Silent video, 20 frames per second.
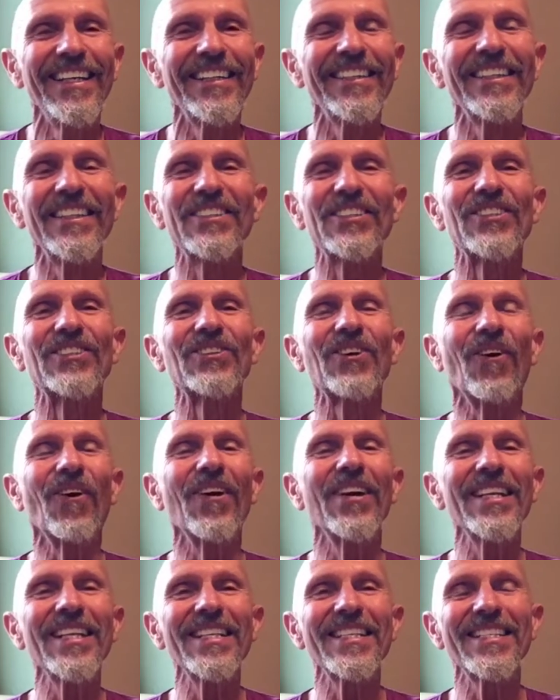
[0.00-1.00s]
this
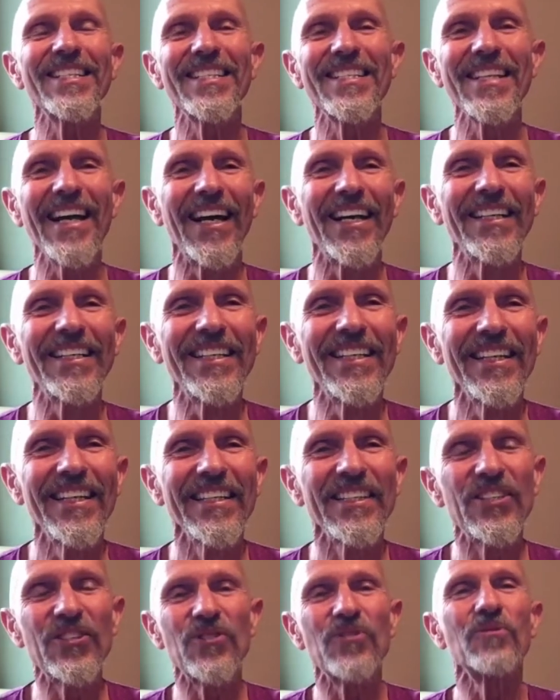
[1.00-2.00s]
glorious sun,
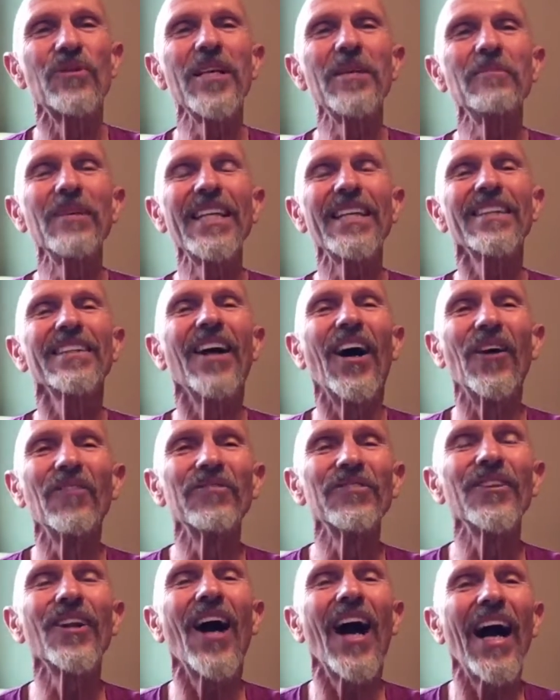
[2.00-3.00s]
streaming
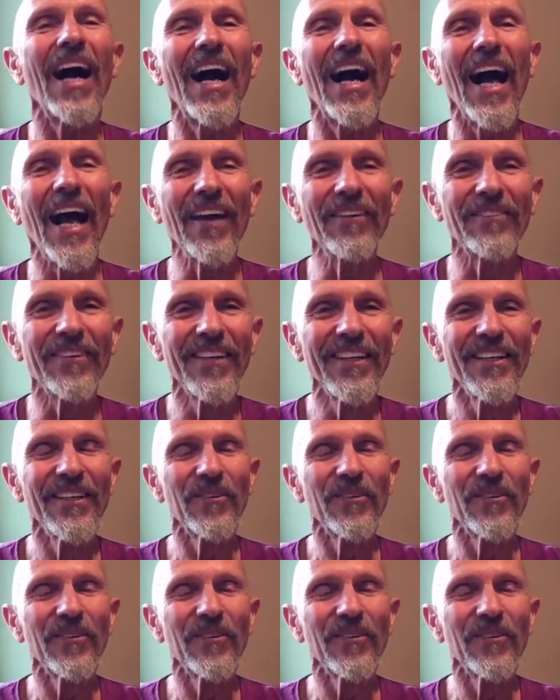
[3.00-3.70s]
love live